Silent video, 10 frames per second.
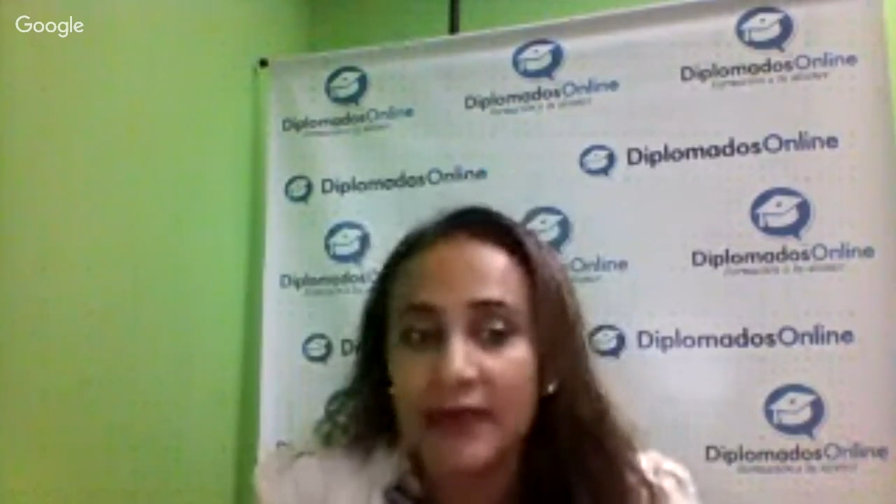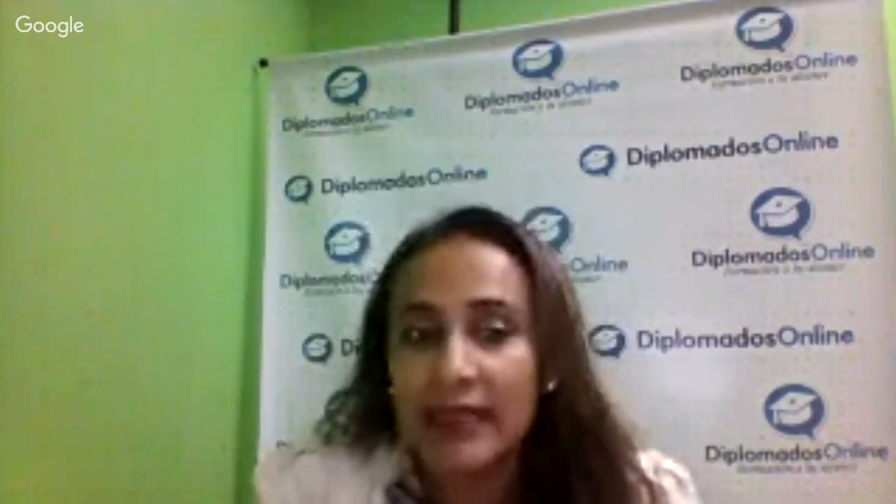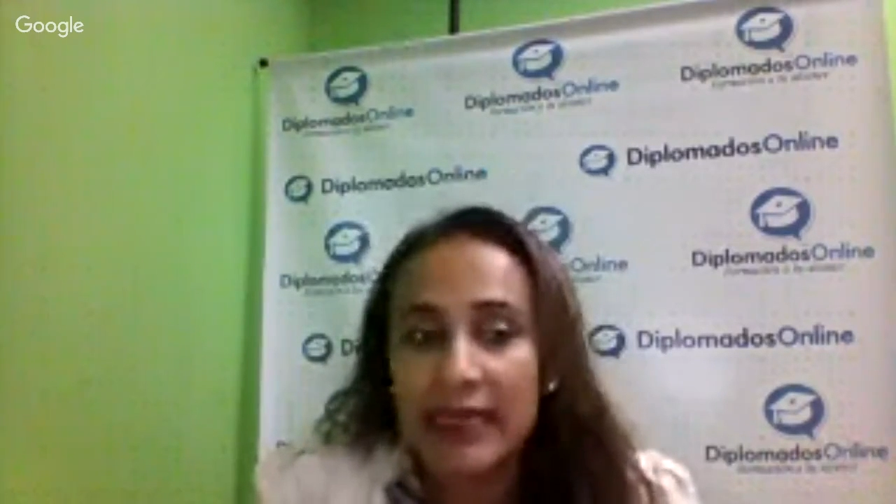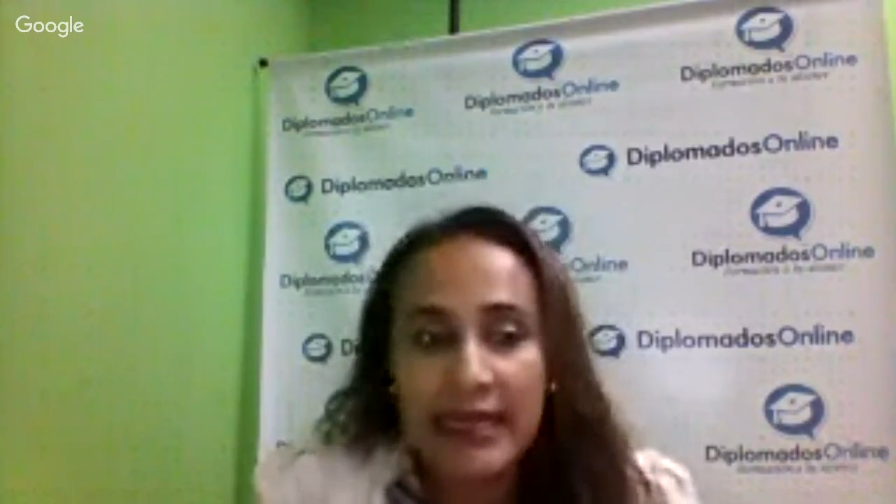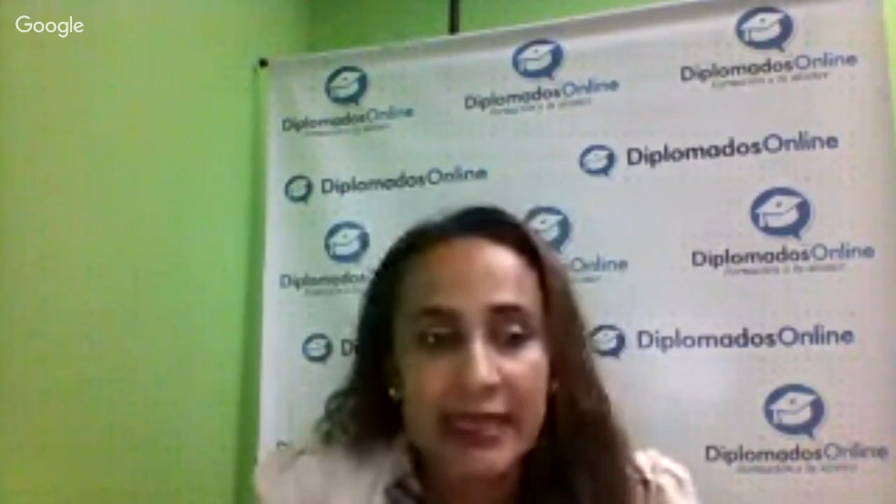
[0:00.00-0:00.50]

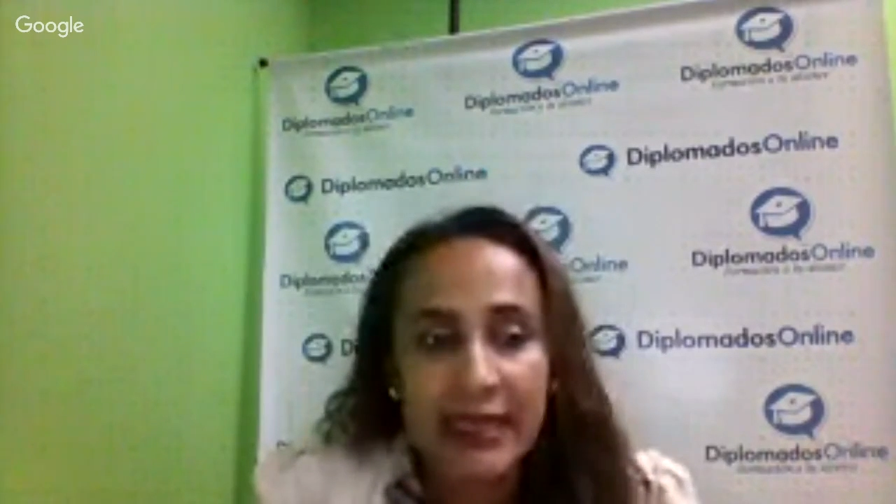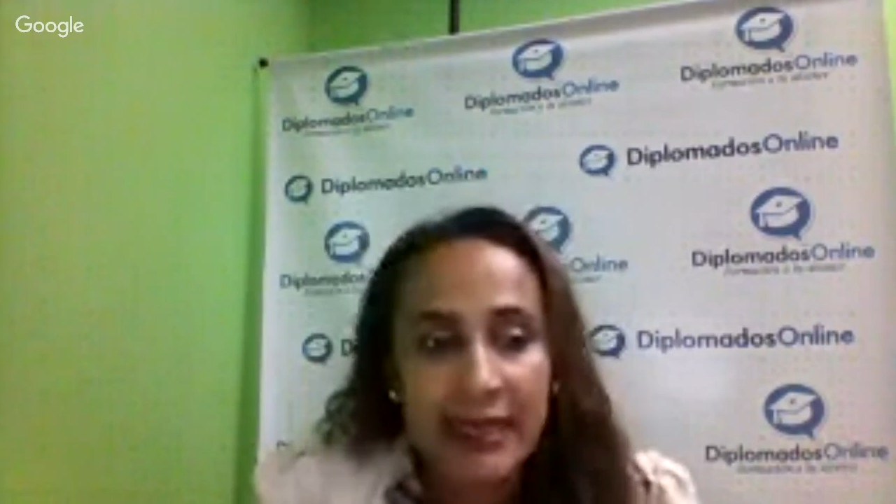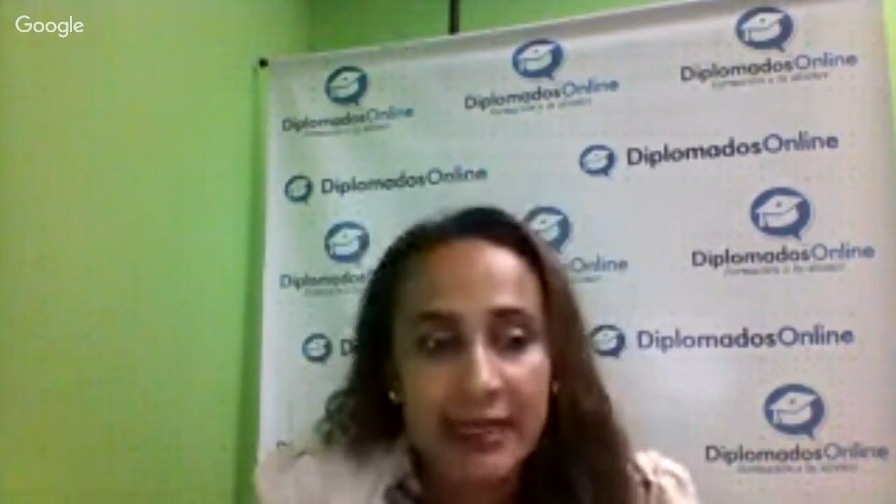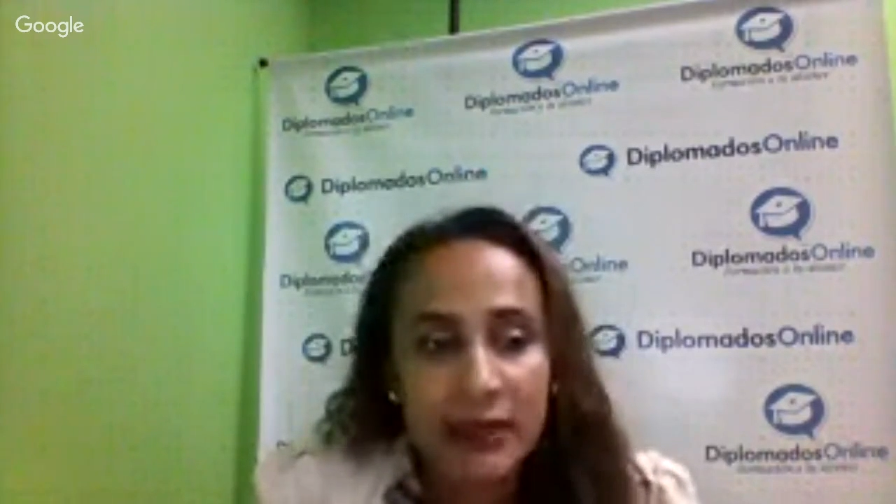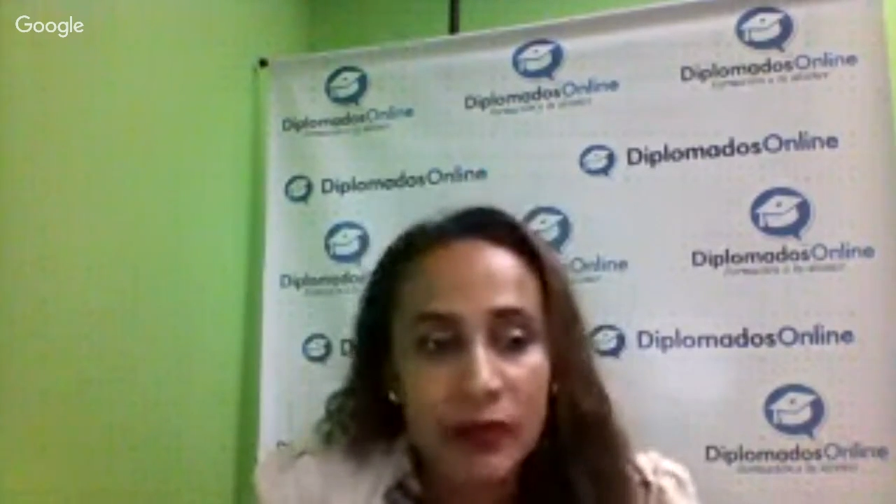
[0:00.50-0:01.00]

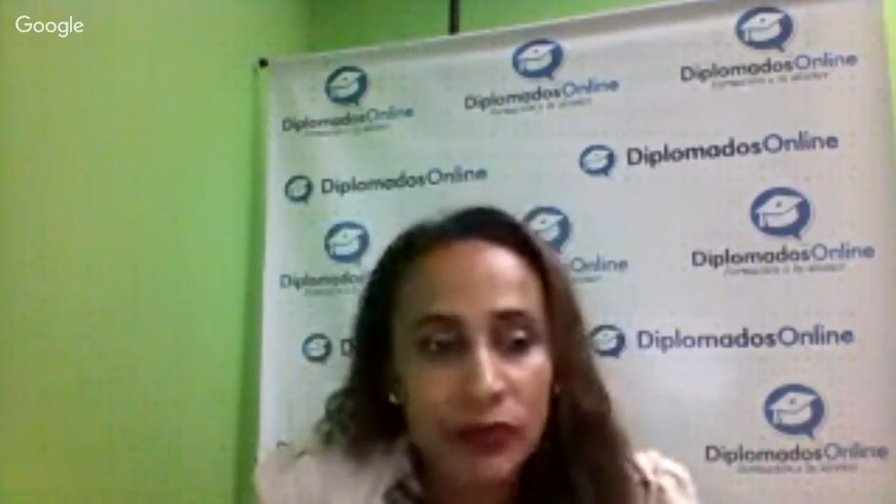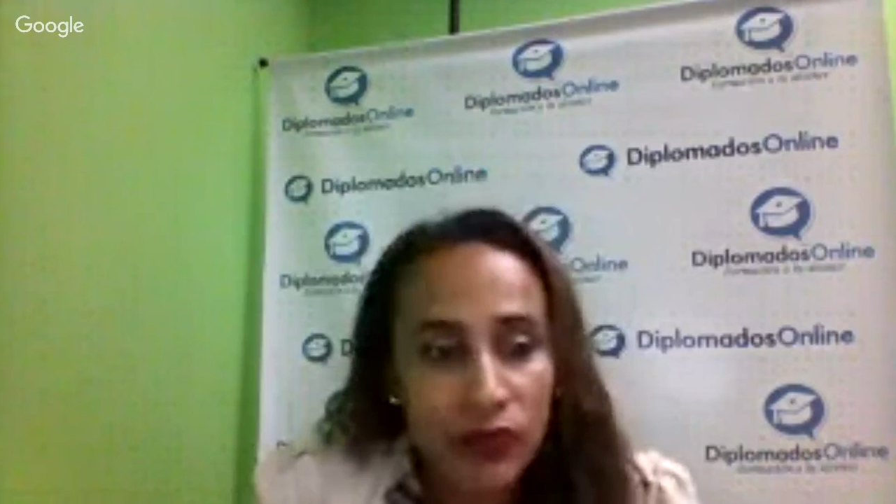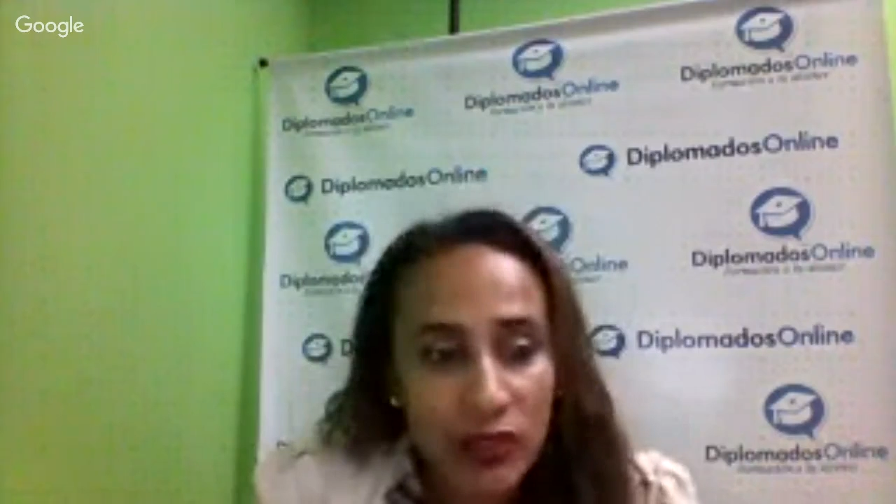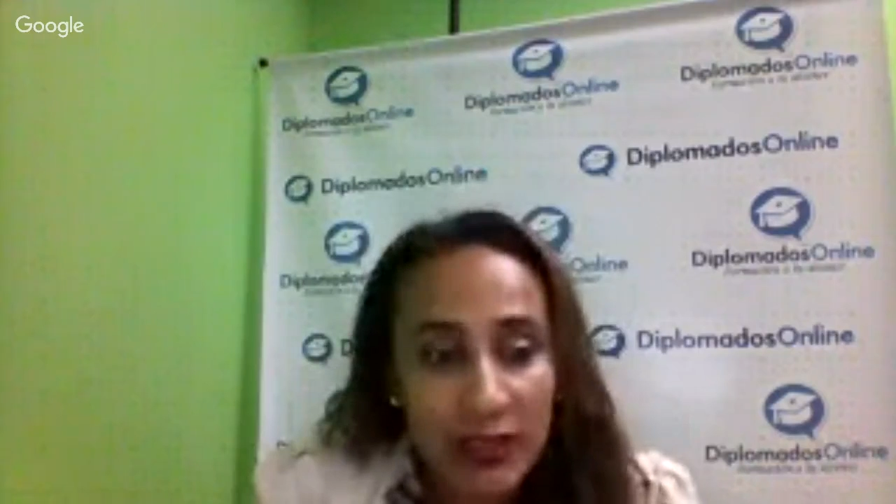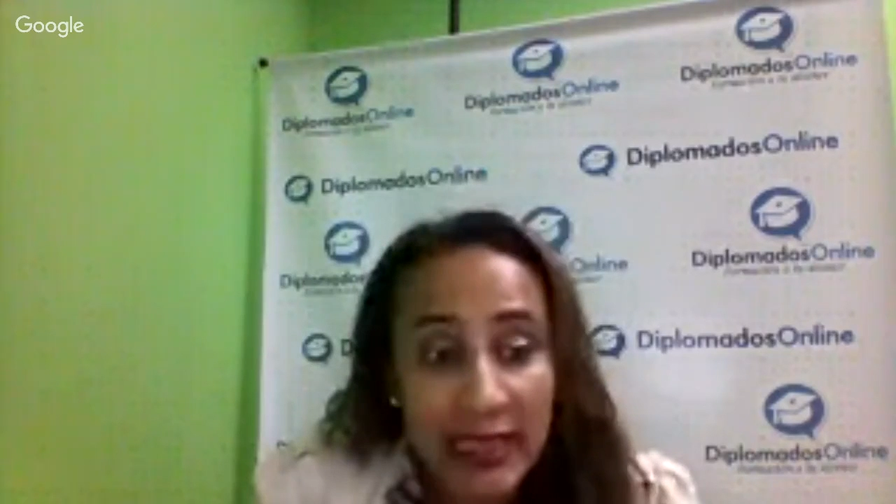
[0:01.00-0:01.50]
Let's go to
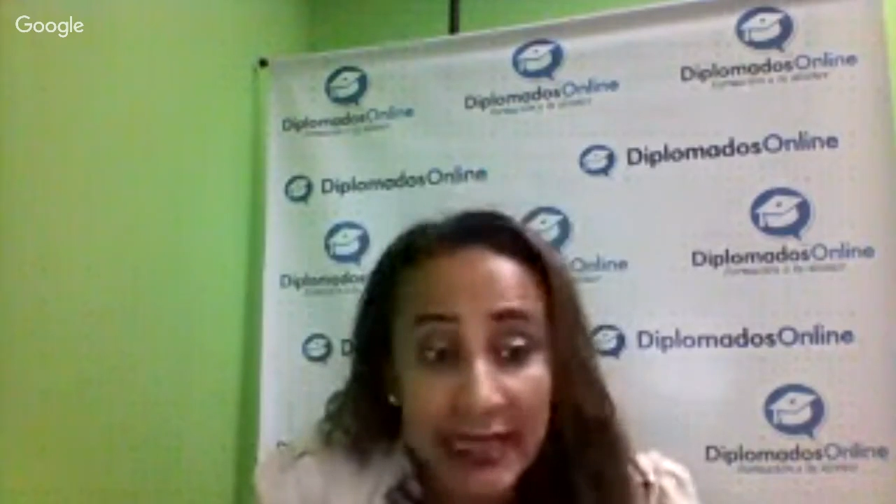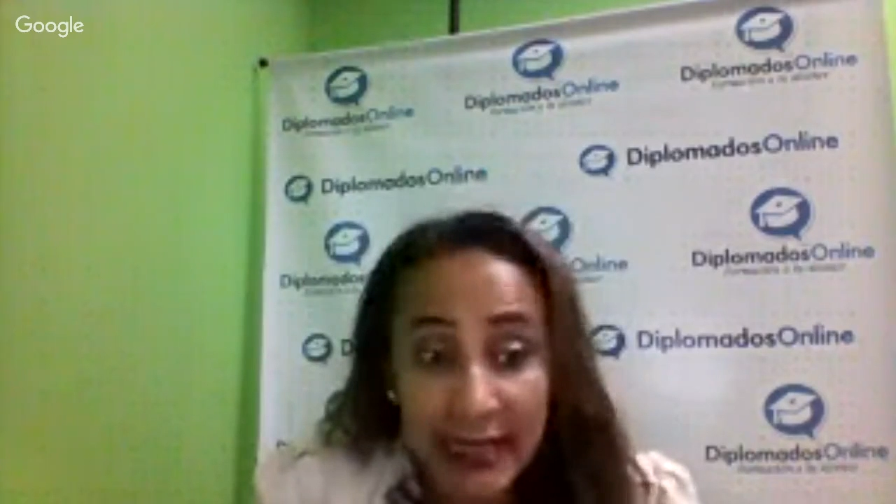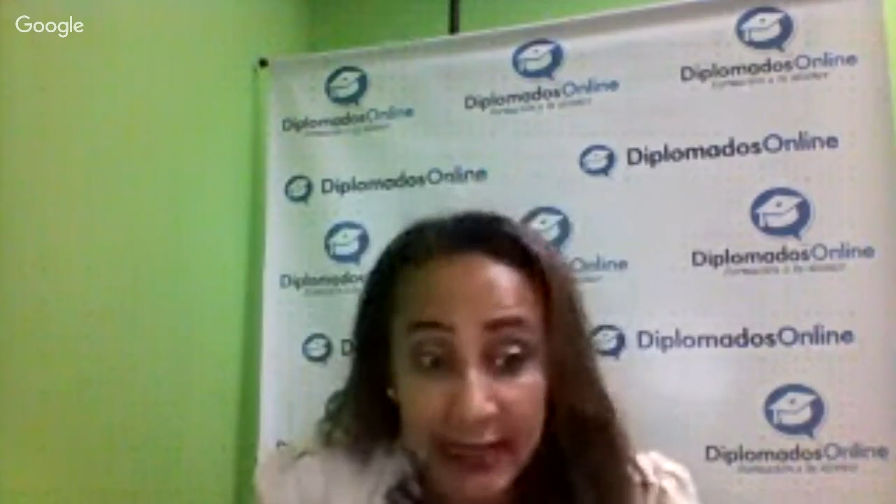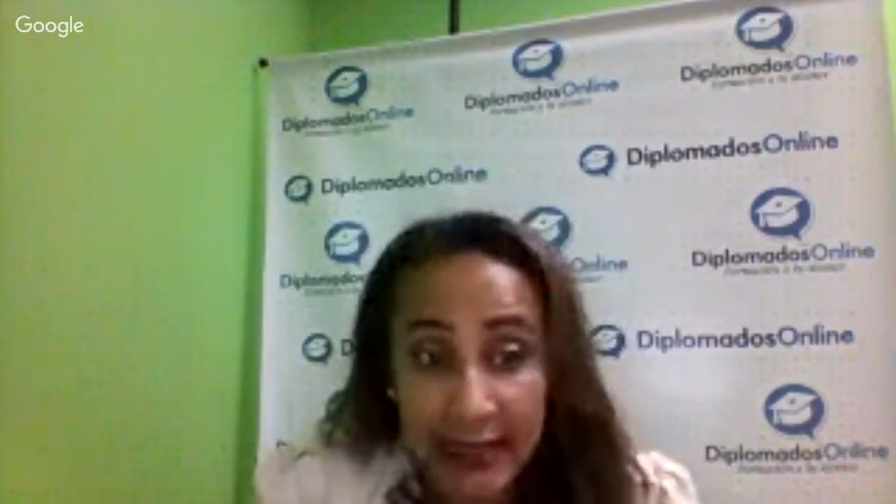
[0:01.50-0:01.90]
see the